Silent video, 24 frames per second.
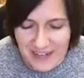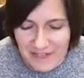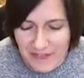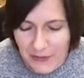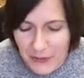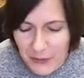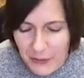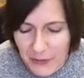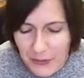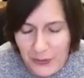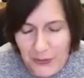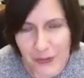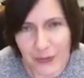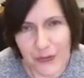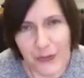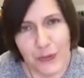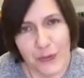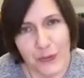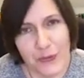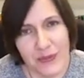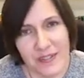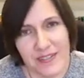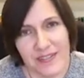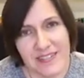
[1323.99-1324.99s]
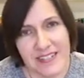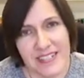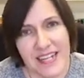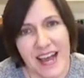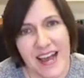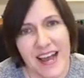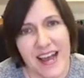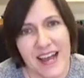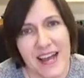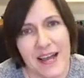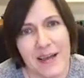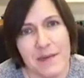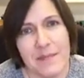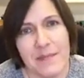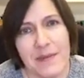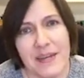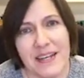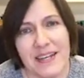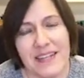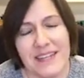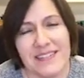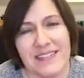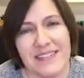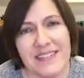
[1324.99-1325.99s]
I've heard through this time
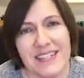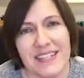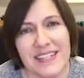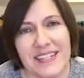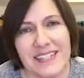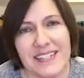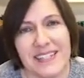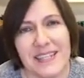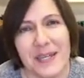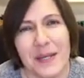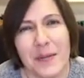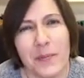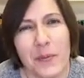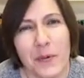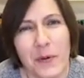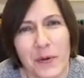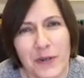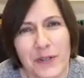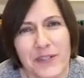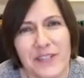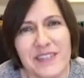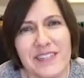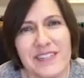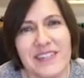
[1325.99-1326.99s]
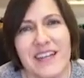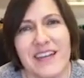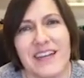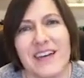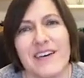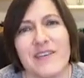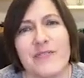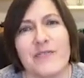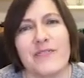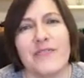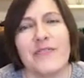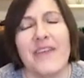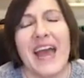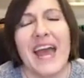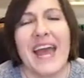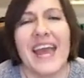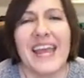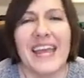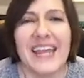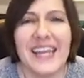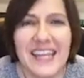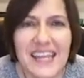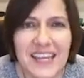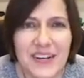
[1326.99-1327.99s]
is the importance of
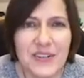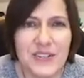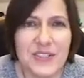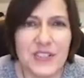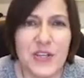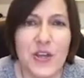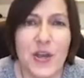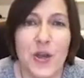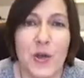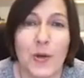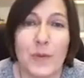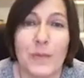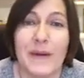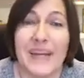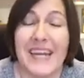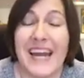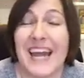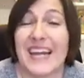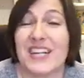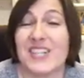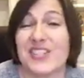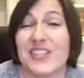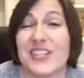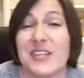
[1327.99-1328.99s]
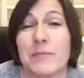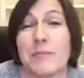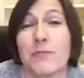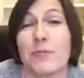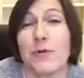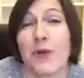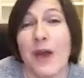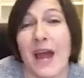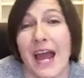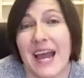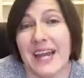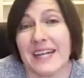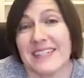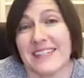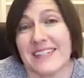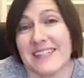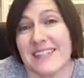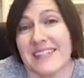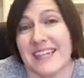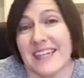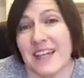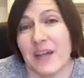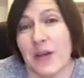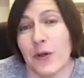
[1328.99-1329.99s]
hanging on to hope and actually
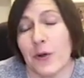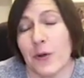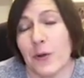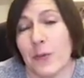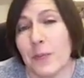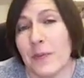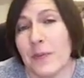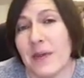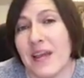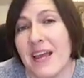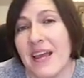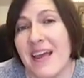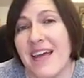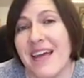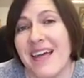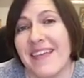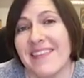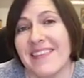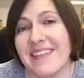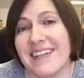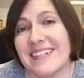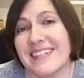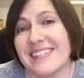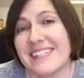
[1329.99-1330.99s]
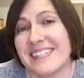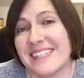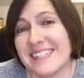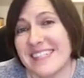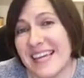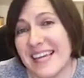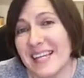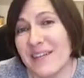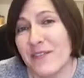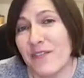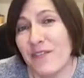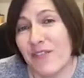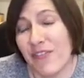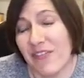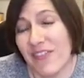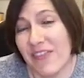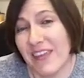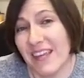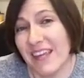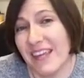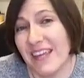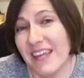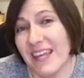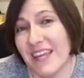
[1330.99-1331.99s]
practicing hope. That instead of
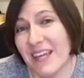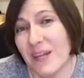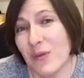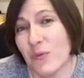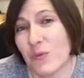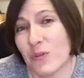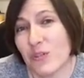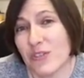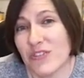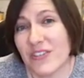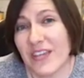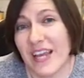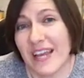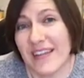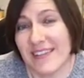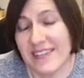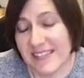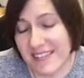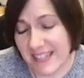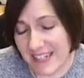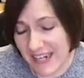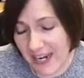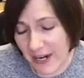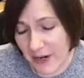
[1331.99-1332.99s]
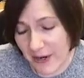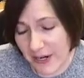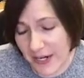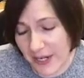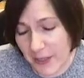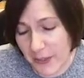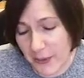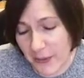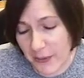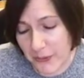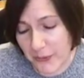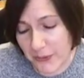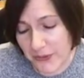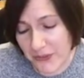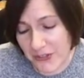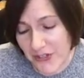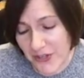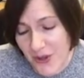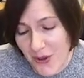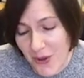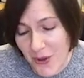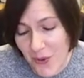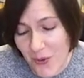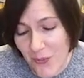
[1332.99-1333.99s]
thinking worst case scenarios,
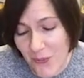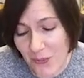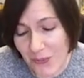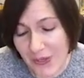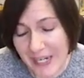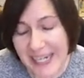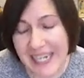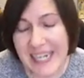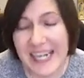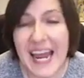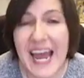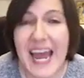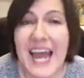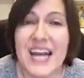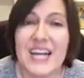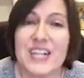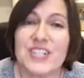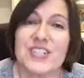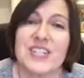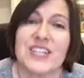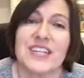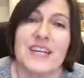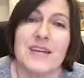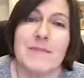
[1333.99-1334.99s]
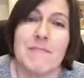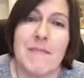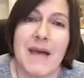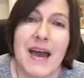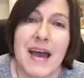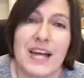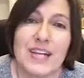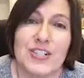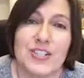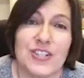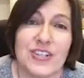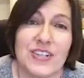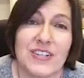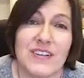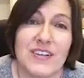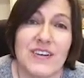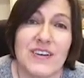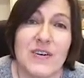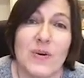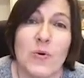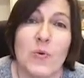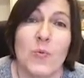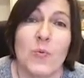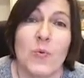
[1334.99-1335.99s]
we can actually imagine
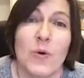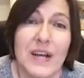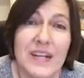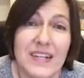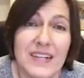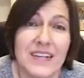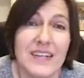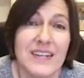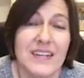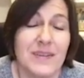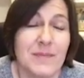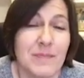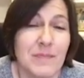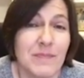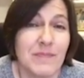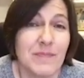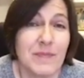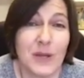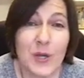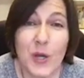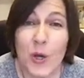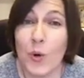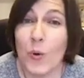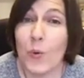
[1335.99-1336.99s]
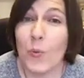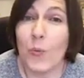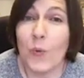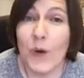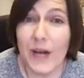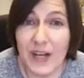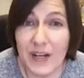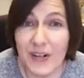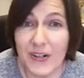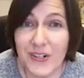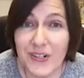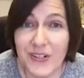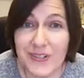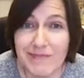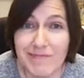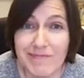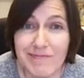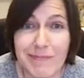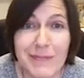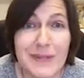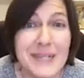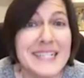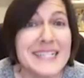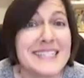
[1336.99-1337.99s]
what could go well.
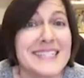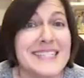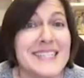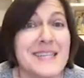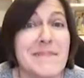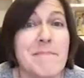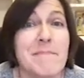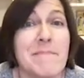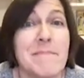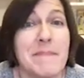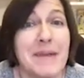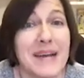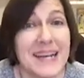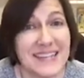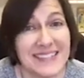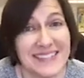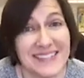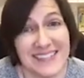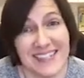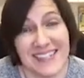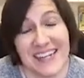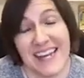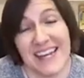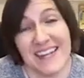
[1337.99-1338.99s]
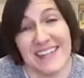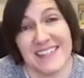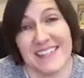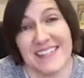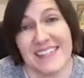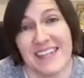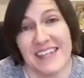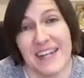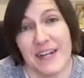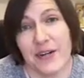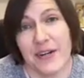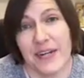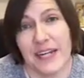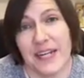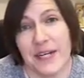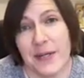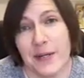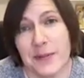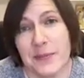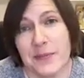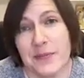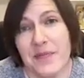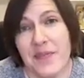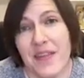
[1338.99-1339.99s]
What is the best case scenario?
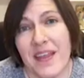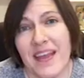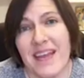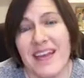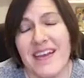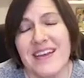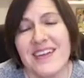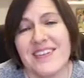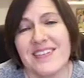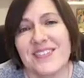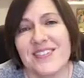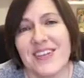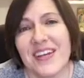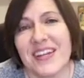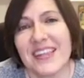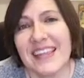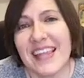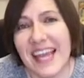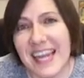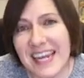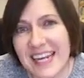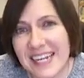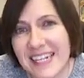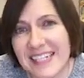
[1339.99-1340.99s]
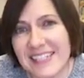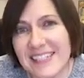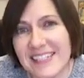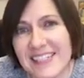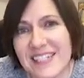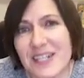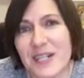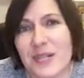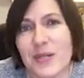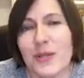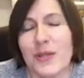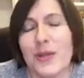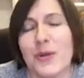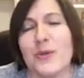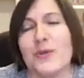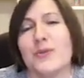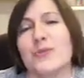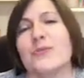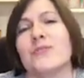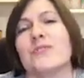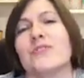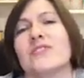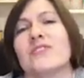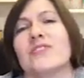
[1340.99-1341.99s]
So I'd like us to
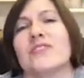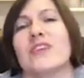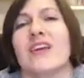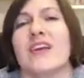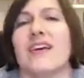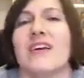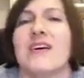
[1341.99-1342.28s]
close